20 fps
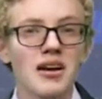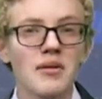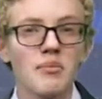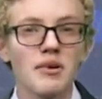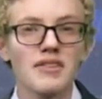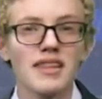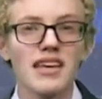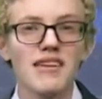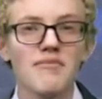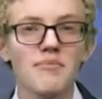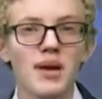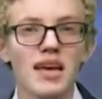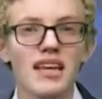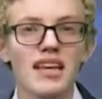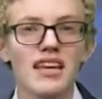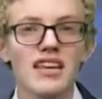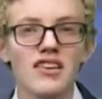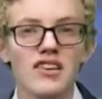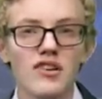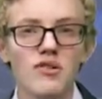but they've made
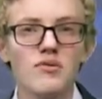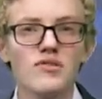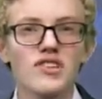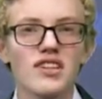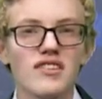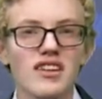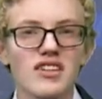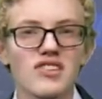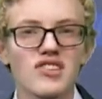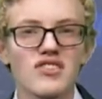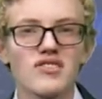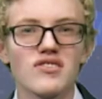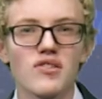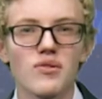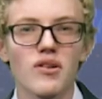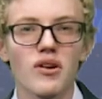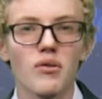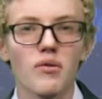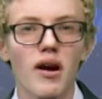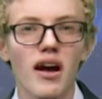a huge addition
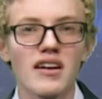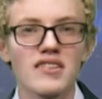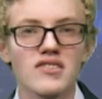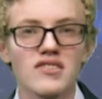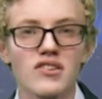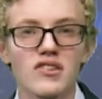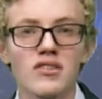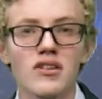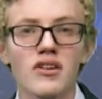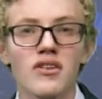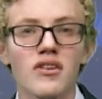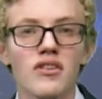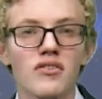to their roster